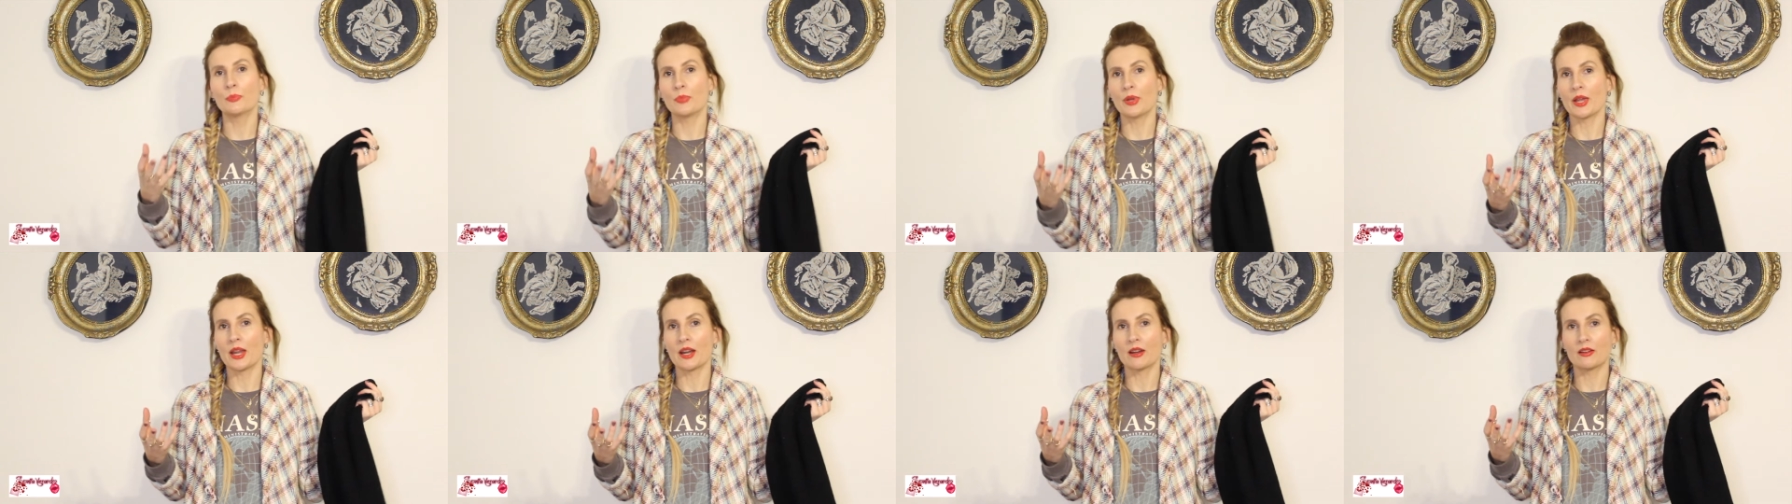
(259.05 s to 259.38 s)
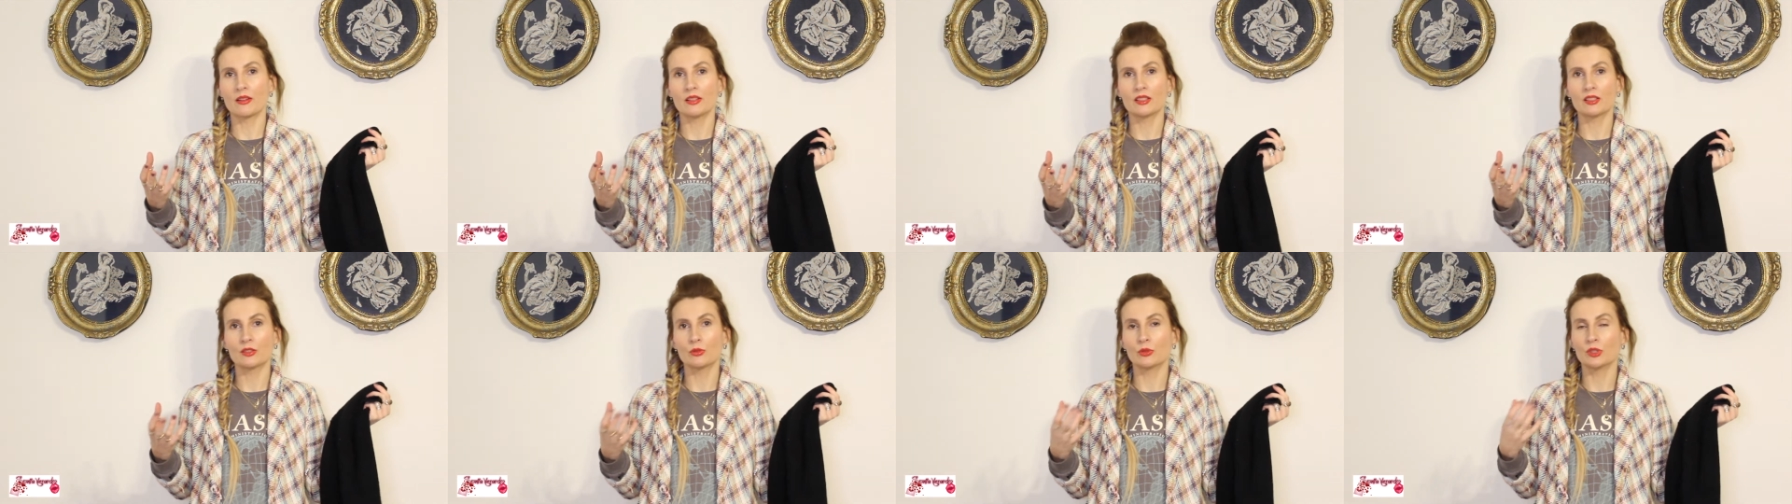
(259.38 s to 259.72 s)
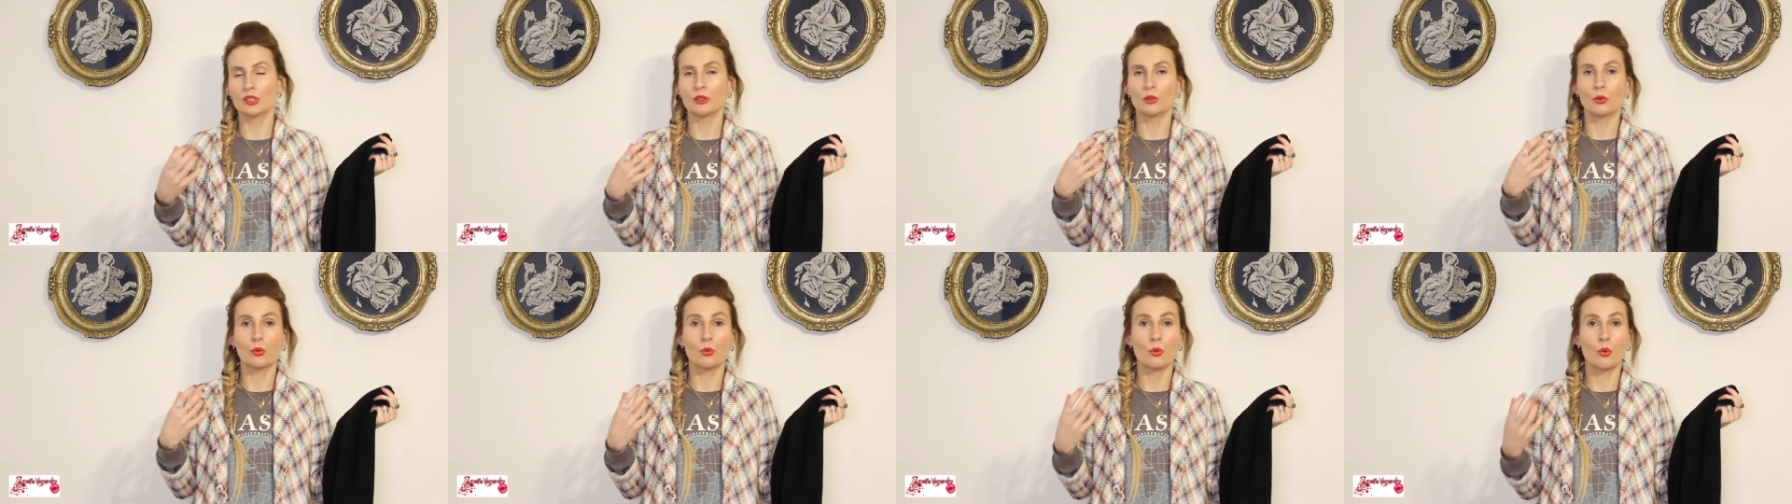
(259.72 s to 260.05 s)
pair it
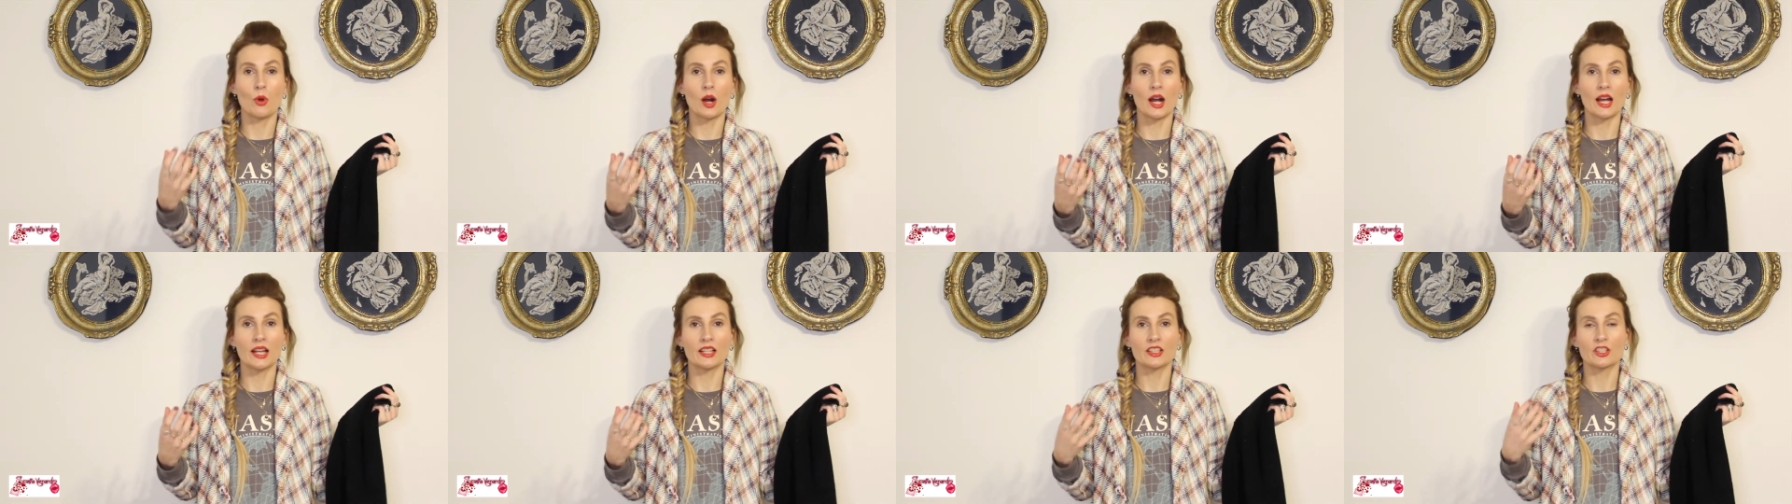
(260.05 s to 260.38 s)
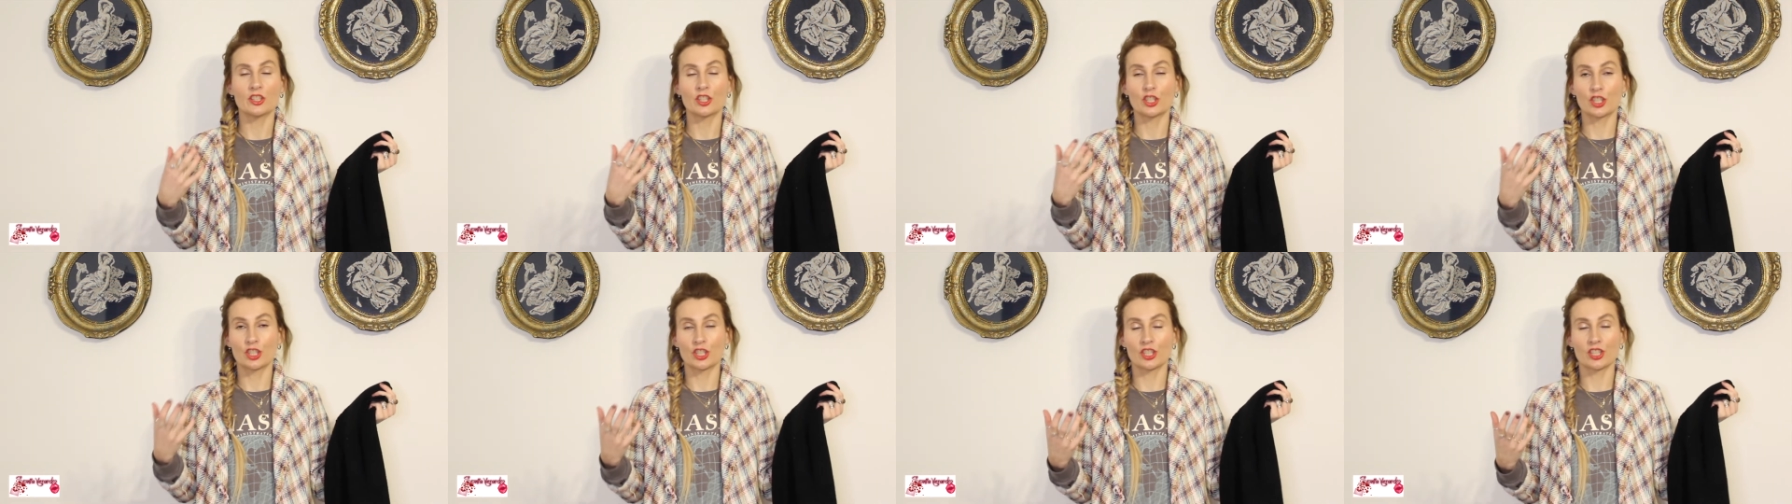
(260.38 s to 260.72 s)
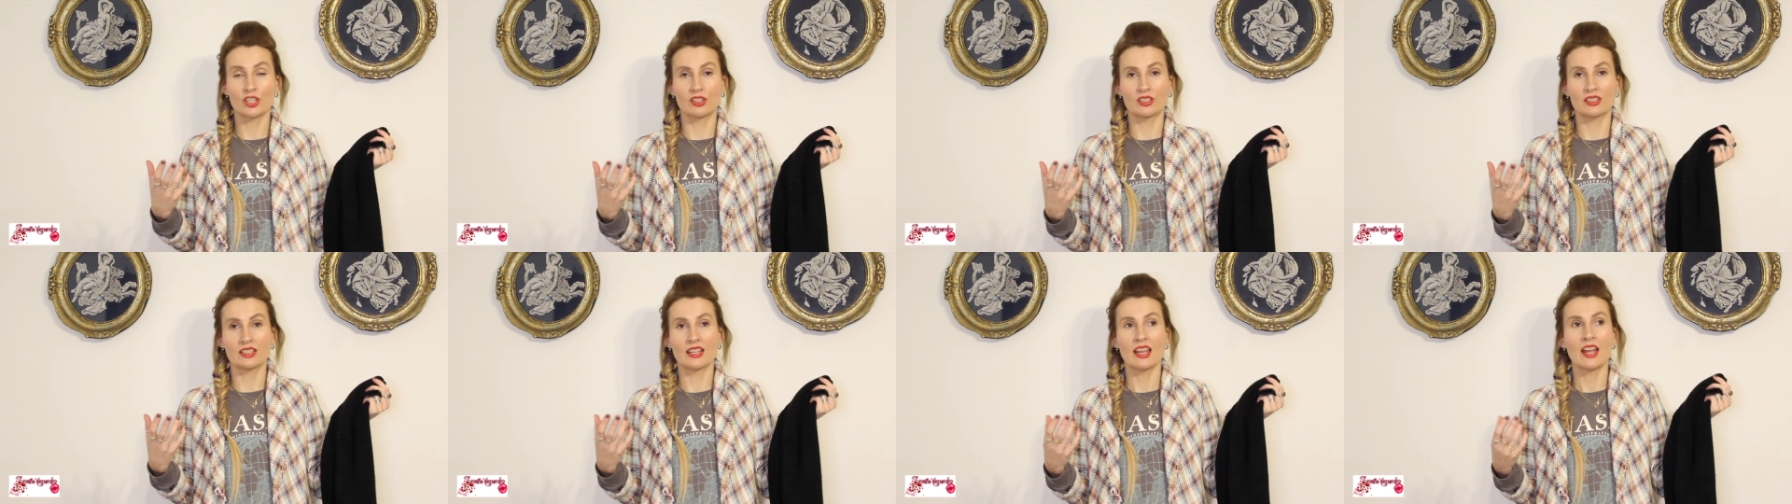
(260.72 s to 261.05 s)
with white
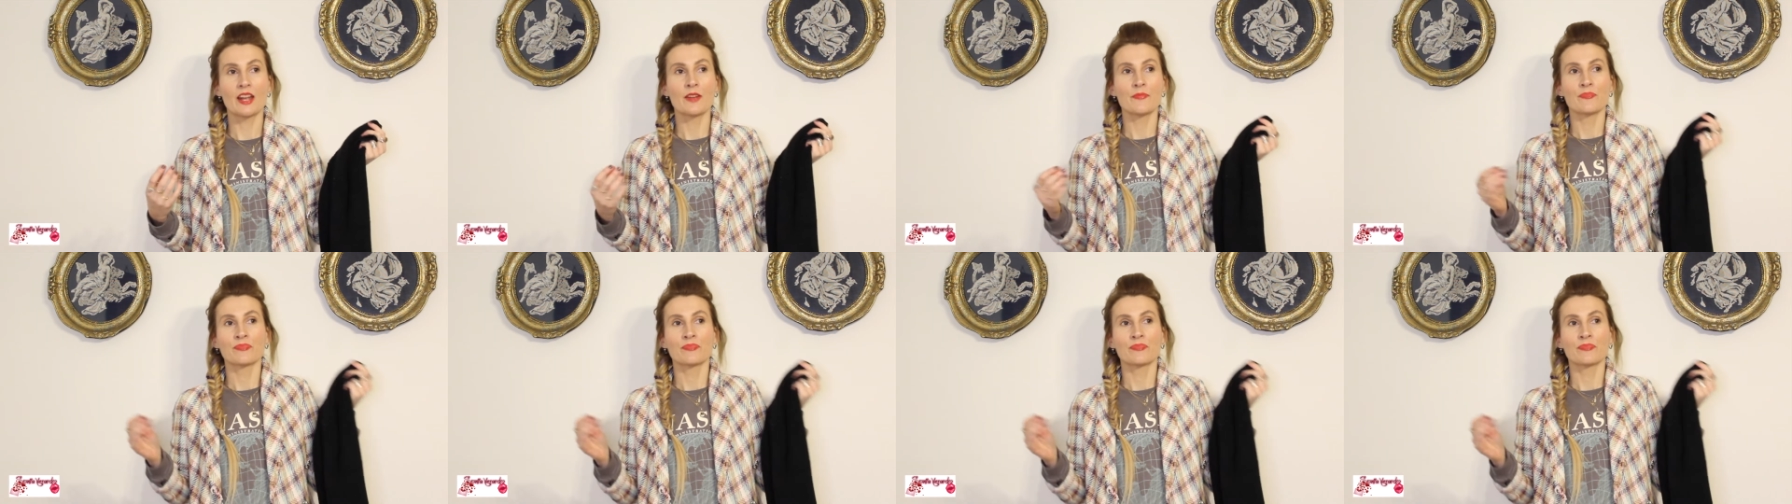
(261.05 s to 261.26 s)
shirt.